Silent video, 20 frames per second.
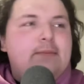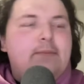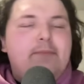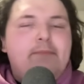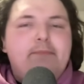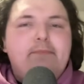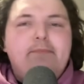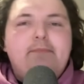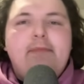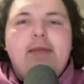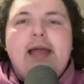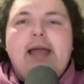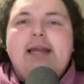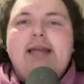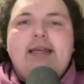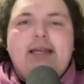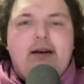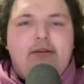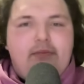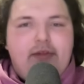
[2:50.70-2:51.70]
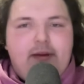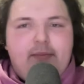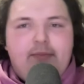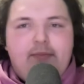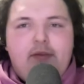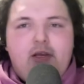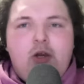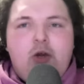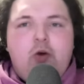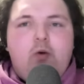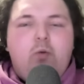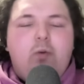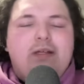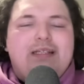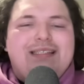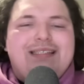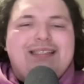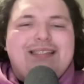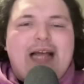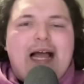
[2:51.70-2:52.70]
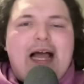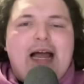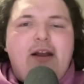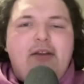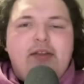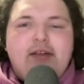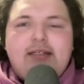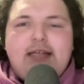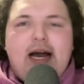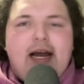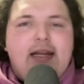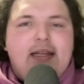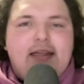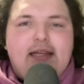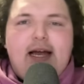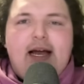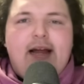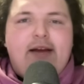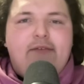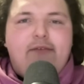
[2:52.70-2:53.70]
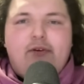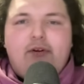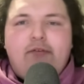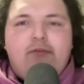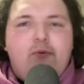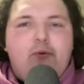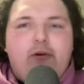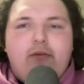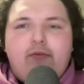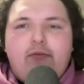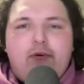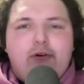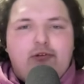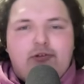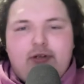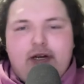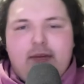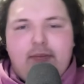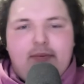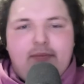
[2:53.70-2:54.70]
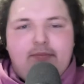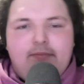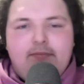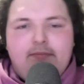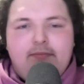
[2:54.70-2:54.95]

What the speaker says: many of them would sign on the dotted line for a 4-4 trip,